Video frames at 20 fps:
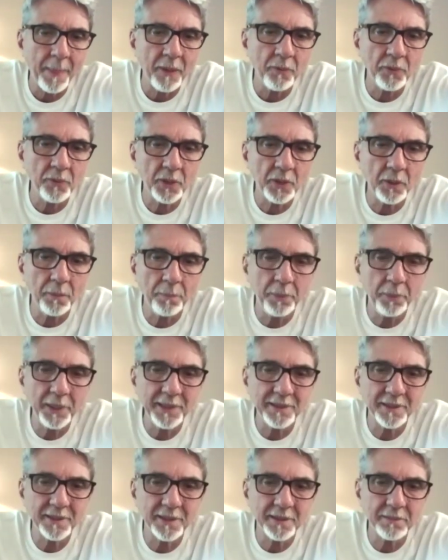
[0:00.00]
we
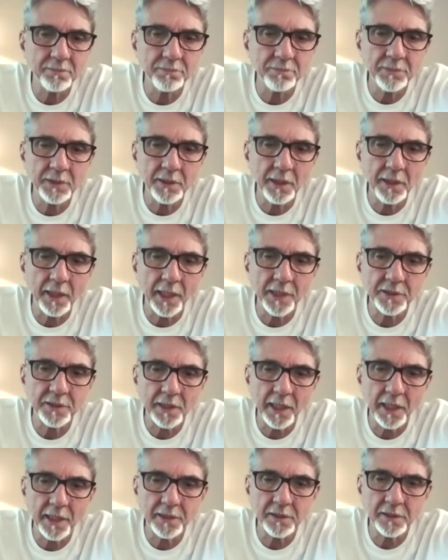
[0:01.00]
completed in the last
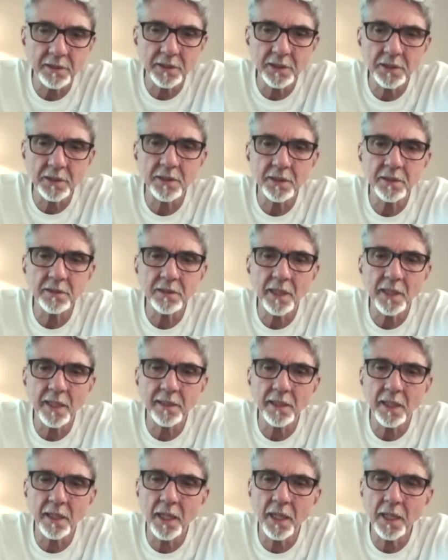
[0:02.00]
class, Krishna said
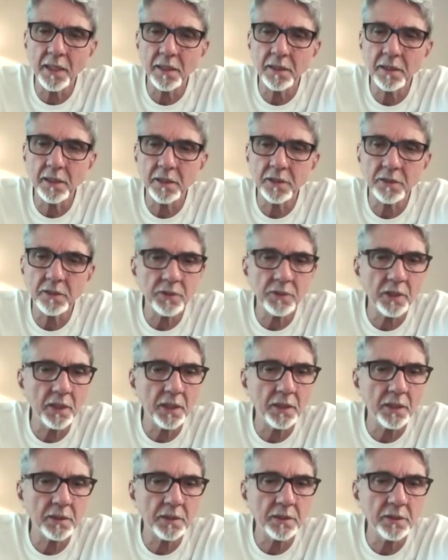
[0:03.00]
the higher nature of
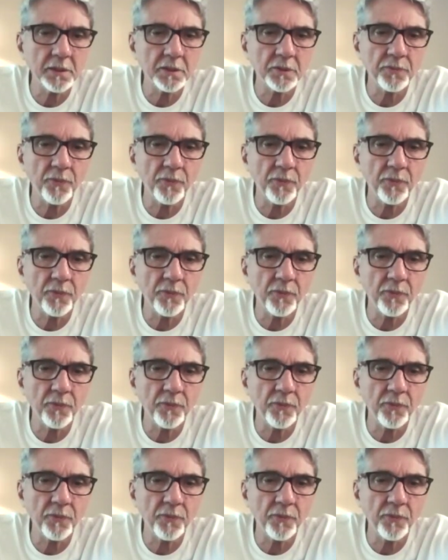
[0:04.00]
God is